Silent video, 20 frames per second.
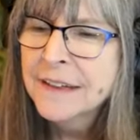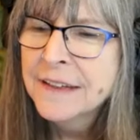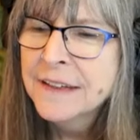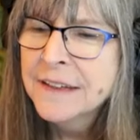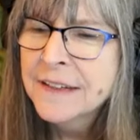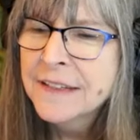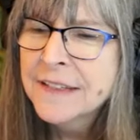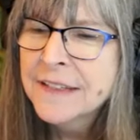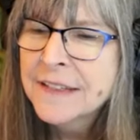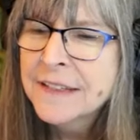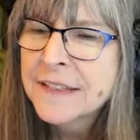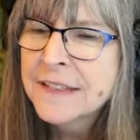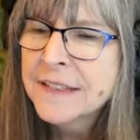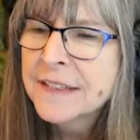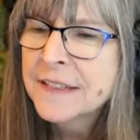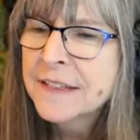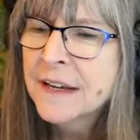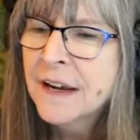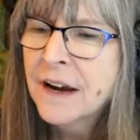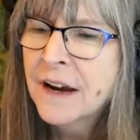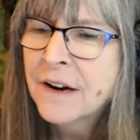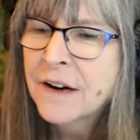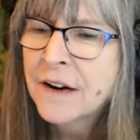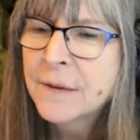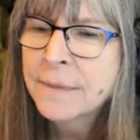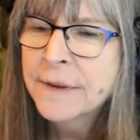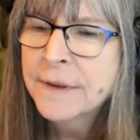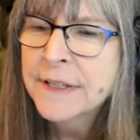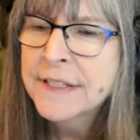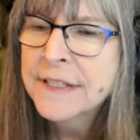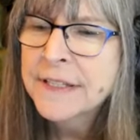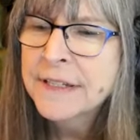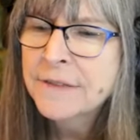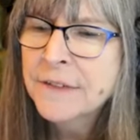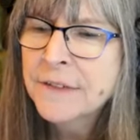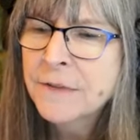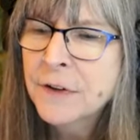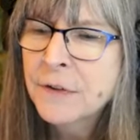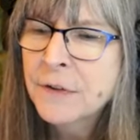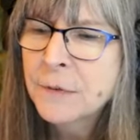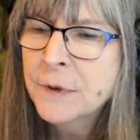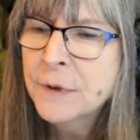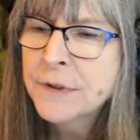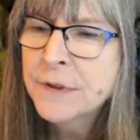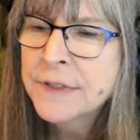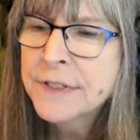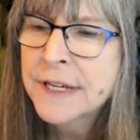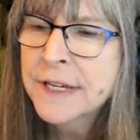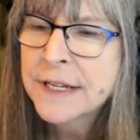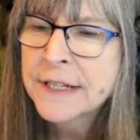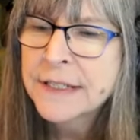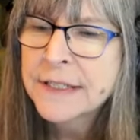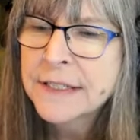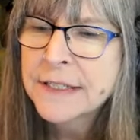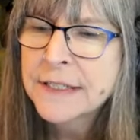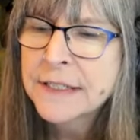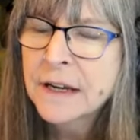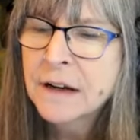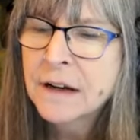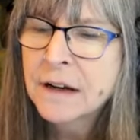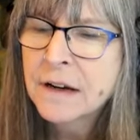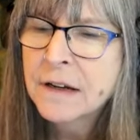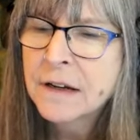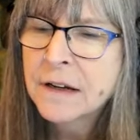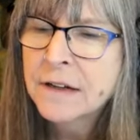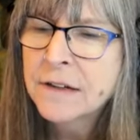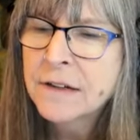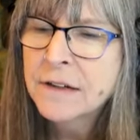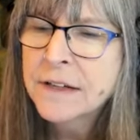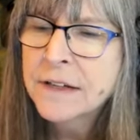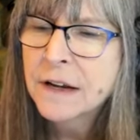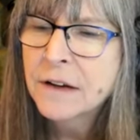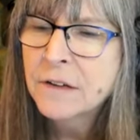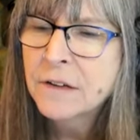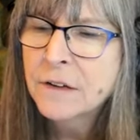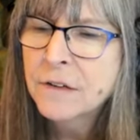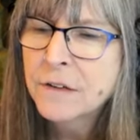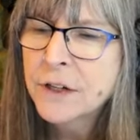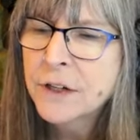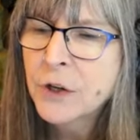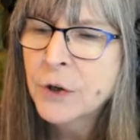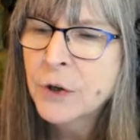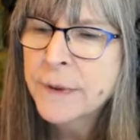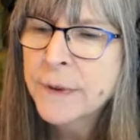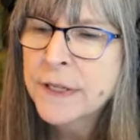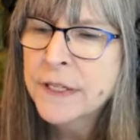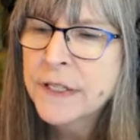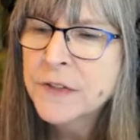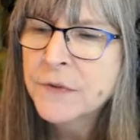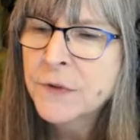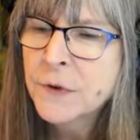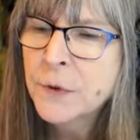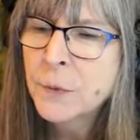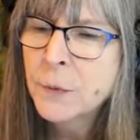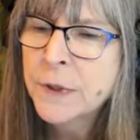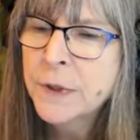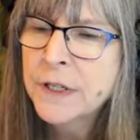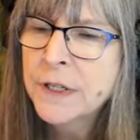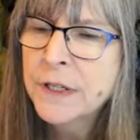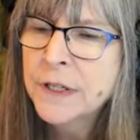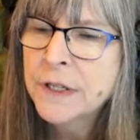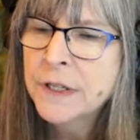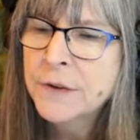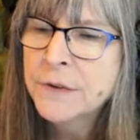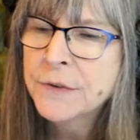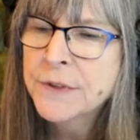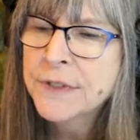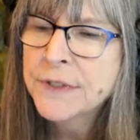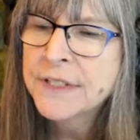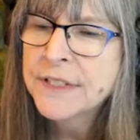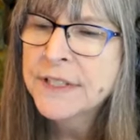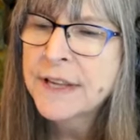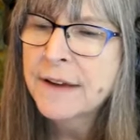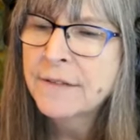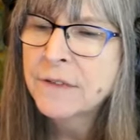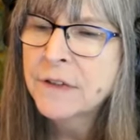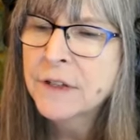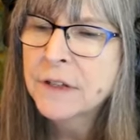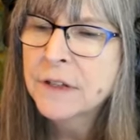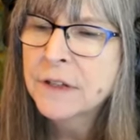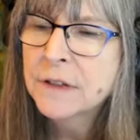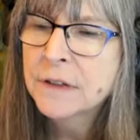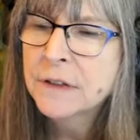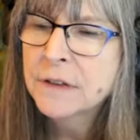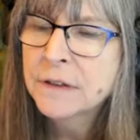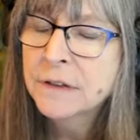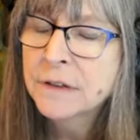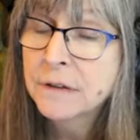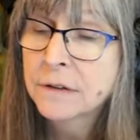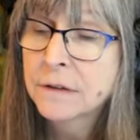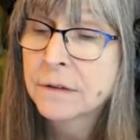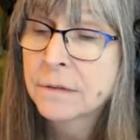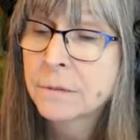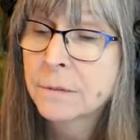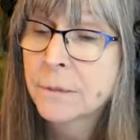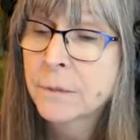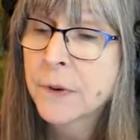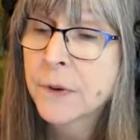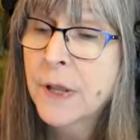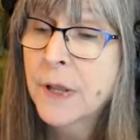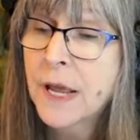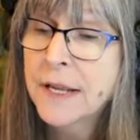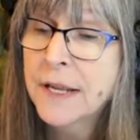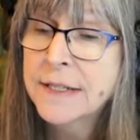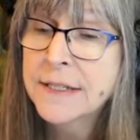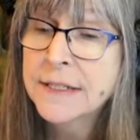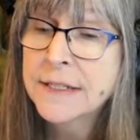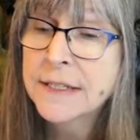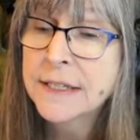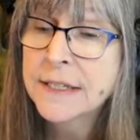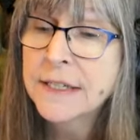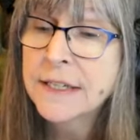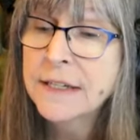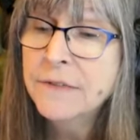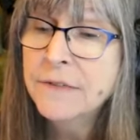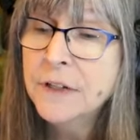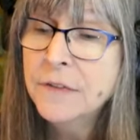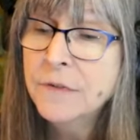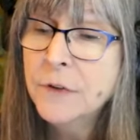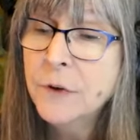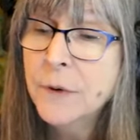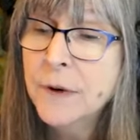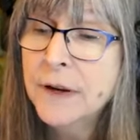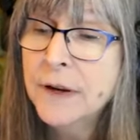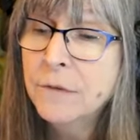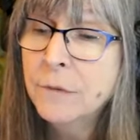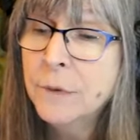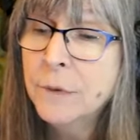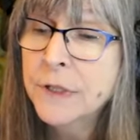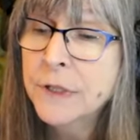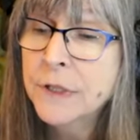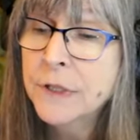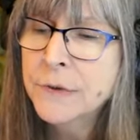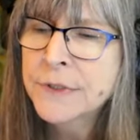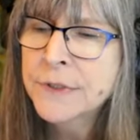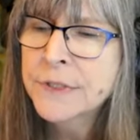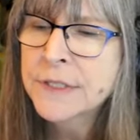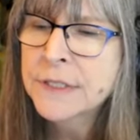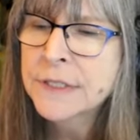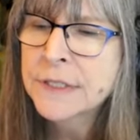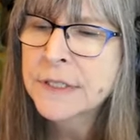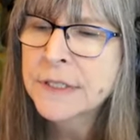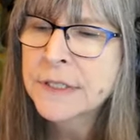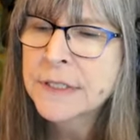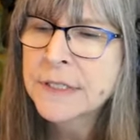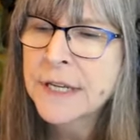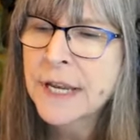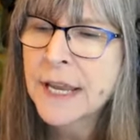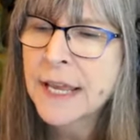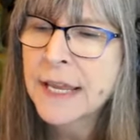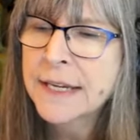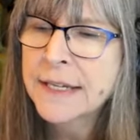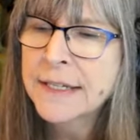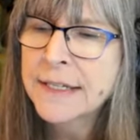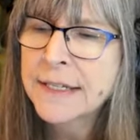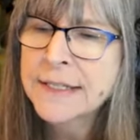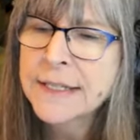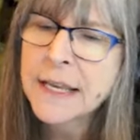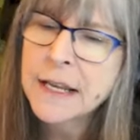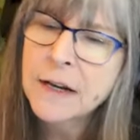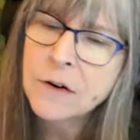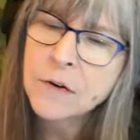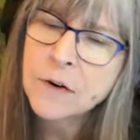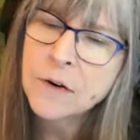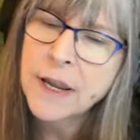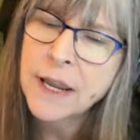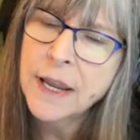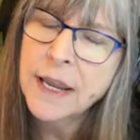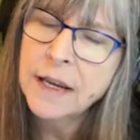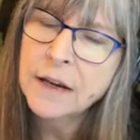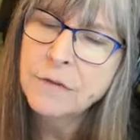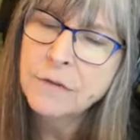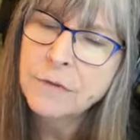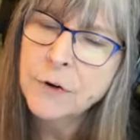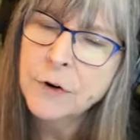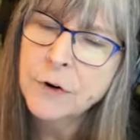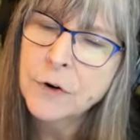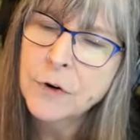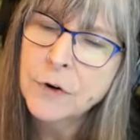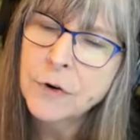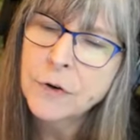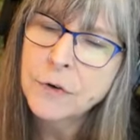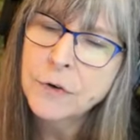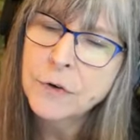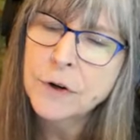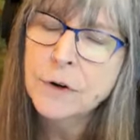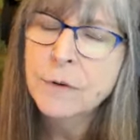Sorry, plus even if you have Windows 10, it's downloading OBS for Windows 7 Plus, even if you have Windows 10, is that okay for older?